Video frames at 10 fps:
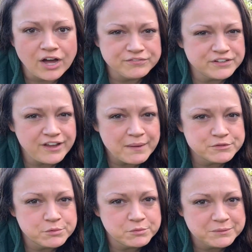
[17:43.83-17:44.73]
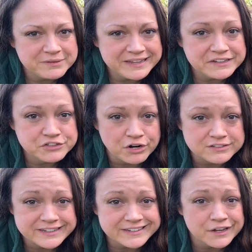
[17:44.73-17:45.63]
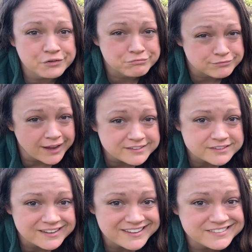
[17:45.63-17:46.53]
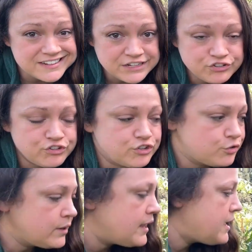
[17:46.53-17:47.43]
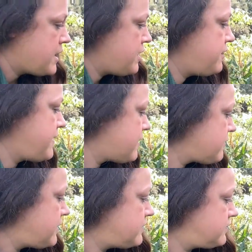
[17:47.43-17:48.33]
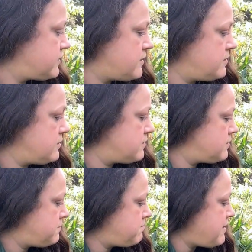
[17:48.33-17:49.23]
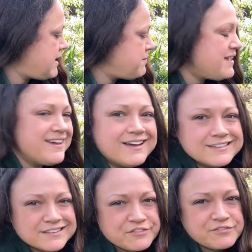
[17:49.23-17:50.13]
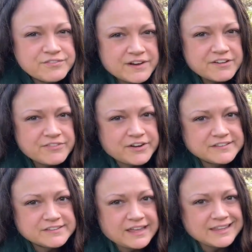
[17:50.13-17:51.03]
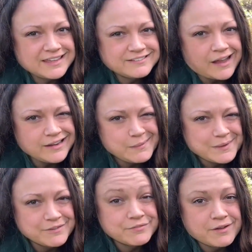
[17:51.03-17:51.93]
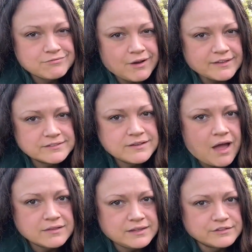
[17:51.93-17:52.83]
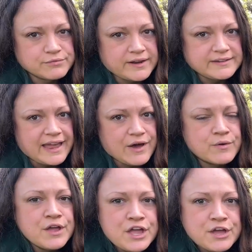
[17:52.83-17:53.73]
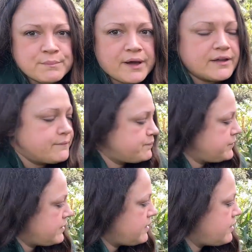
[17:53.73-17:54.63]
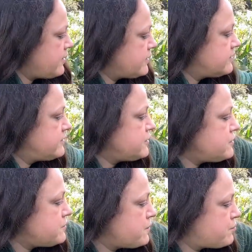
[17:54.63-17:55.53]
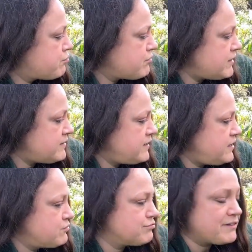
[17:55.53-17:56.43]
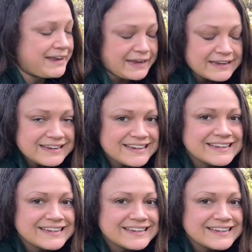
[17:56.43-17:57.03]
Oftentimes when we plant garlic, rust is an issue. There is maybe very, very slightly a tiny bit of rust on these right now, but they're still pretty green